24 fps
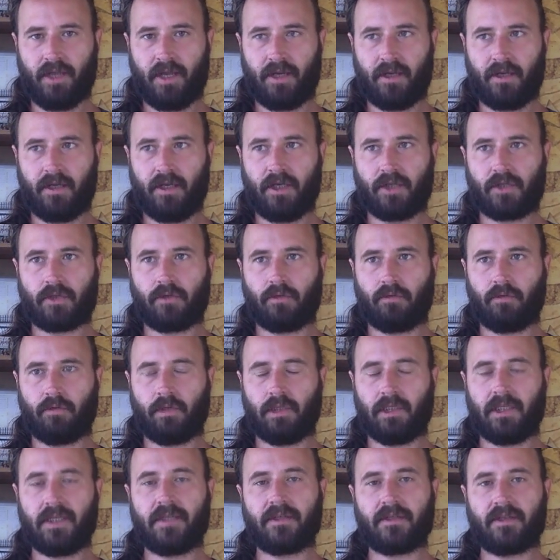that initial
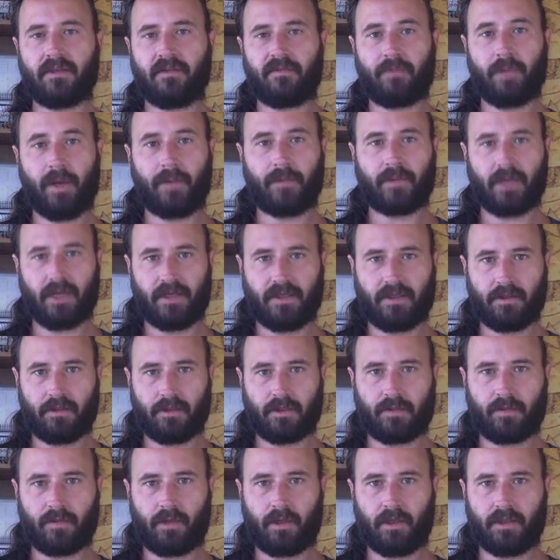release of peptides in the
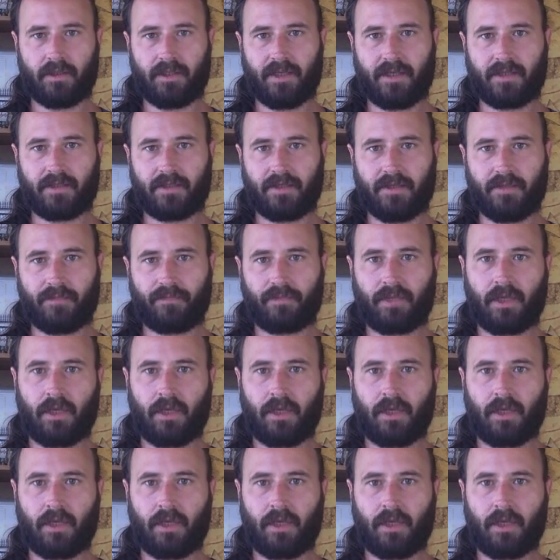small intestine?